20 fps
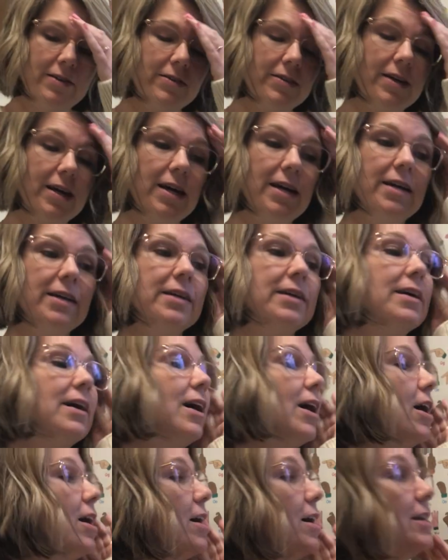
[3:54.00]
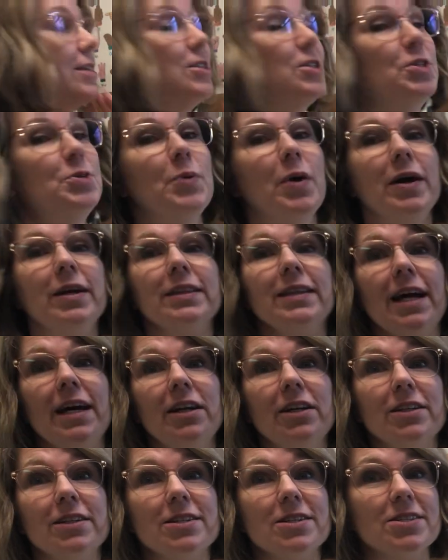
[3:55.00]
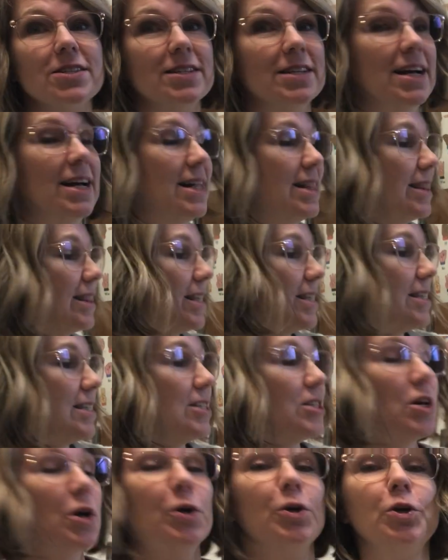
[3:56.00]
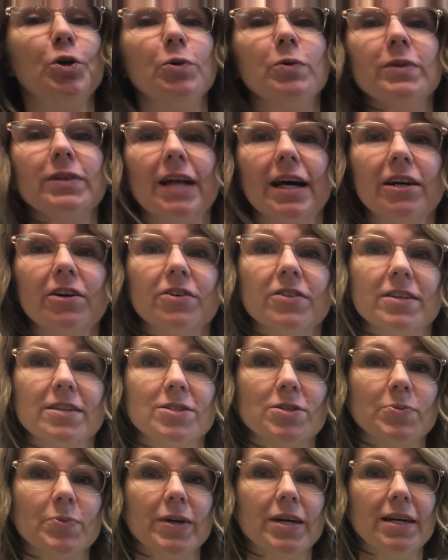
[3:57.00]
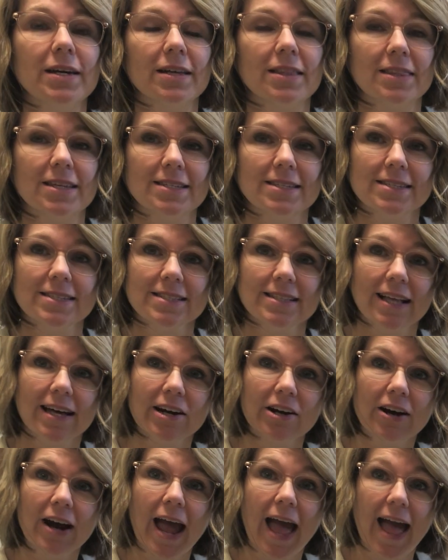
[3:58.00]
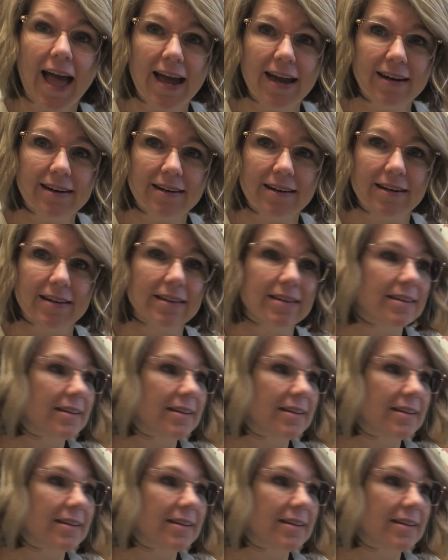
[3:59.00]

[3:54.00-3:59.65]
Okay, on to our letters. This is our new letter this week. This is letter N.